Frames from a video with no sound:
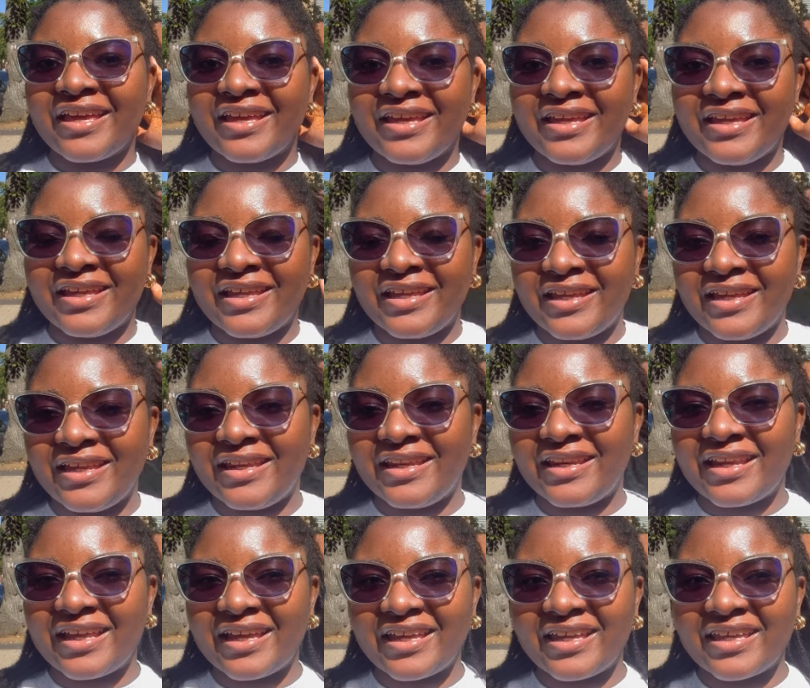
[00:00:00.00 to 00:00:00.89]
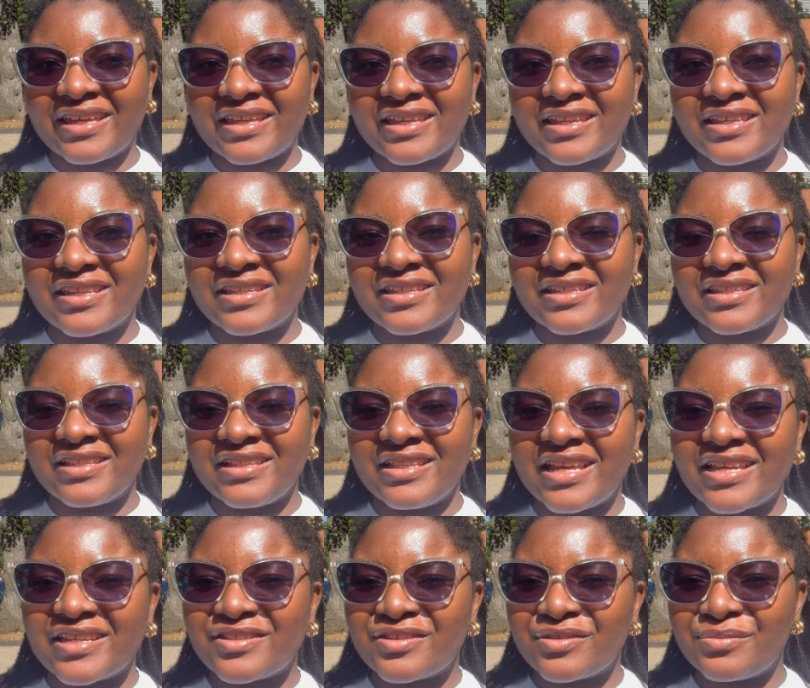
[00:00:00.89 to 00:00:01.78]
in like
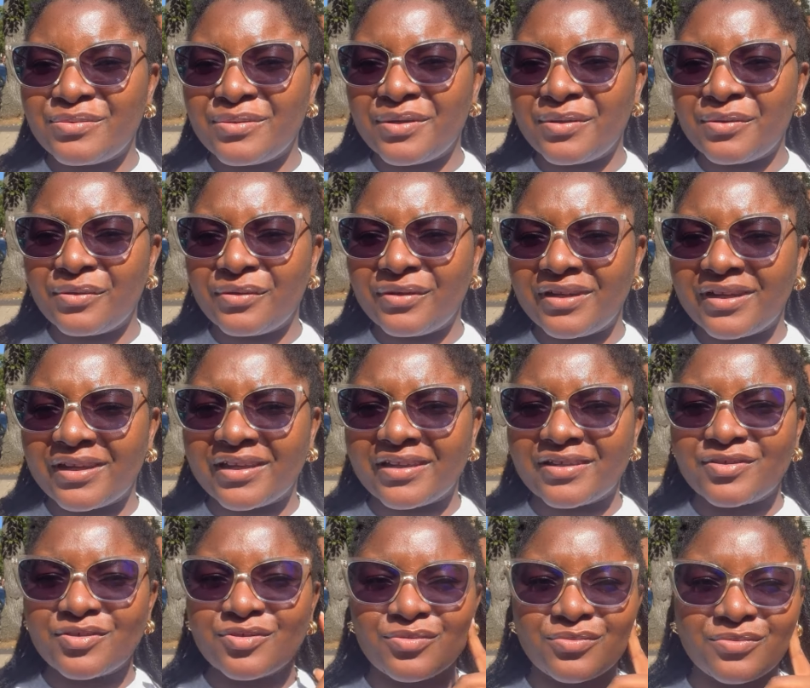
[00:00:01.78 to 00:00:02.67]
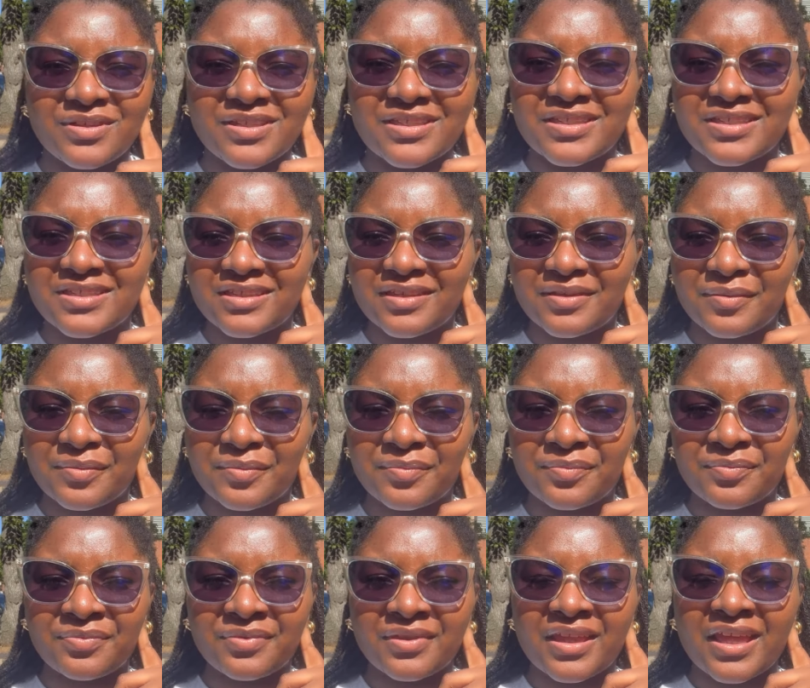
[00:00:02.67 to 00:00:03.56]
next week or in like two weeks is
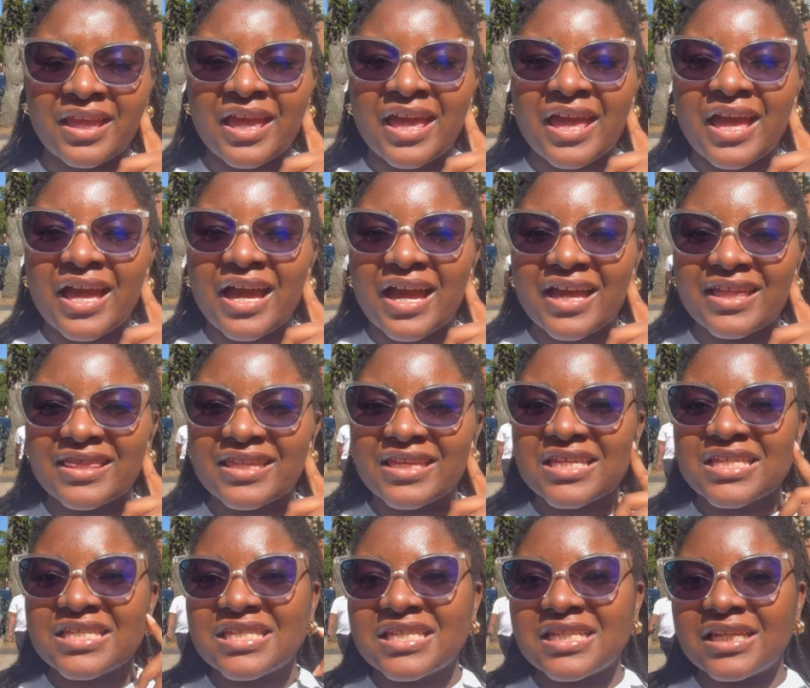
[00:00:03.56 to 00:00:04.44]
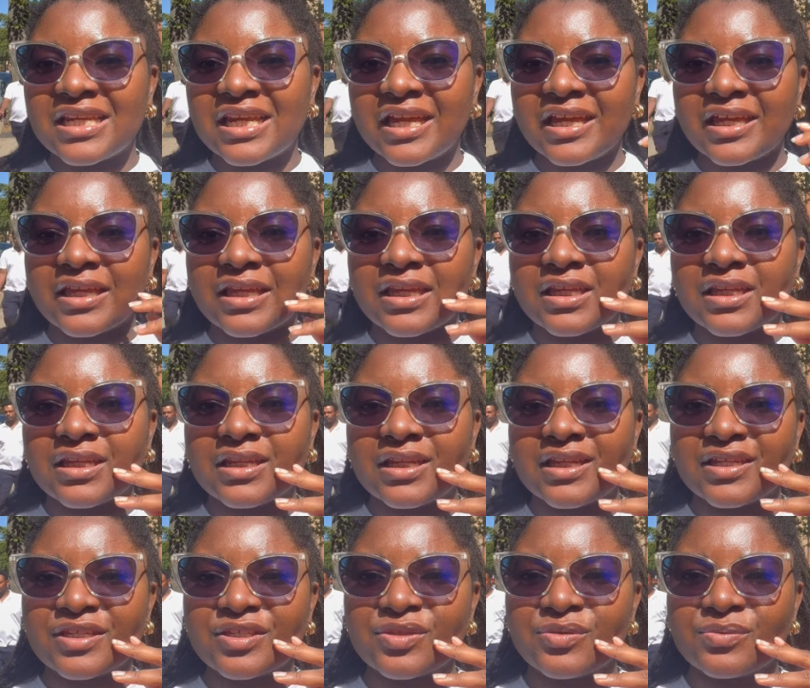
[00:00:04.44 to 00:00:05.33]
it I think it's in like
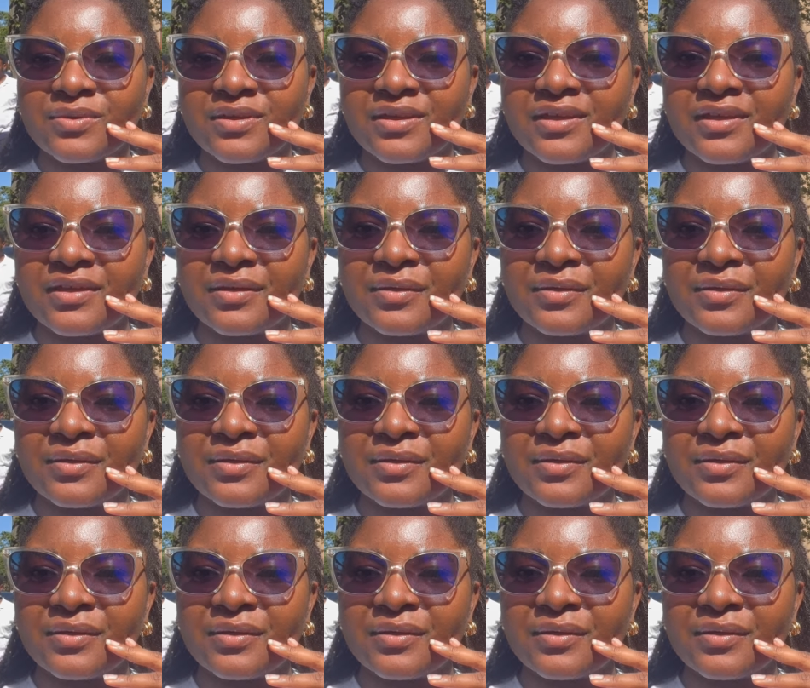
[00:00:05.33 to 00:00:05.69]
next week.